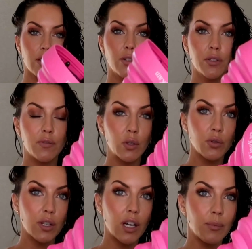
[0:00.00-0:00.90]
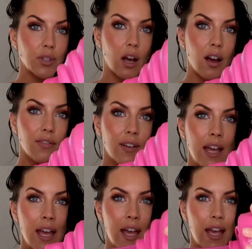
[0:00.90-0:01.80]
little diffuser comes off,
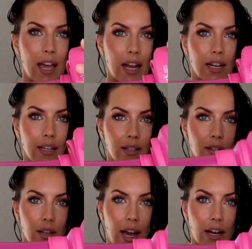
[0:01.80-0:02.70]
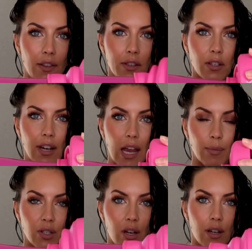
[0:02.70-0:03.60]
and I got this on
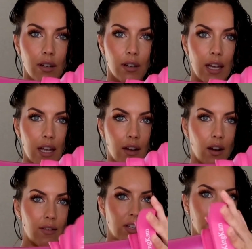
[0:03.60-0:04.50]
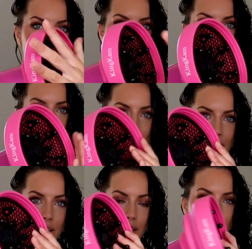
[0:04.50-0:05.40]
Amazon, and obviously it
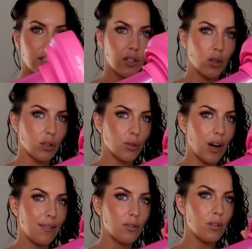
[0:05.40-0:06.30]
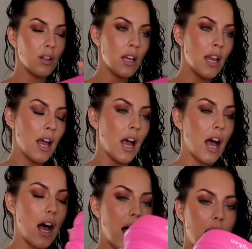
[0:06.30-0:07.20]
compacts like that so you can travel.
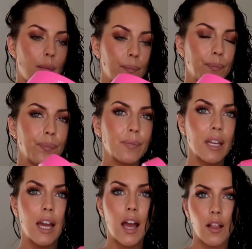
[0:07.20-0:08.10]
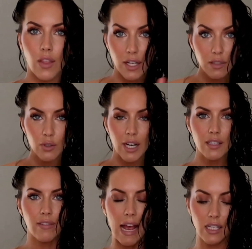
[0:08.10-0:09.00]
Lots of you guys
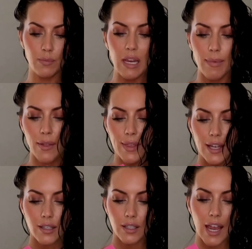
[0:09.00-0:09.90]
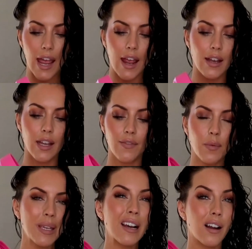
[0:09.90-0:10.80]
have asked me about this, and if I'm
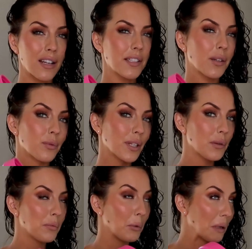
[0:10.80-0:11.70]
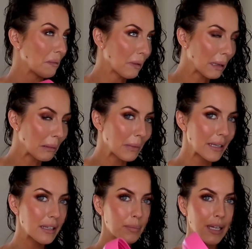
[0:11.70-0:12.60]
being honest, I really wouldn't
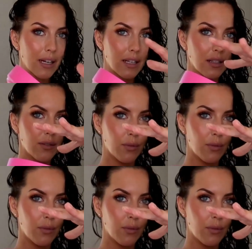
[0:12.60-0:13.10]
recommend it because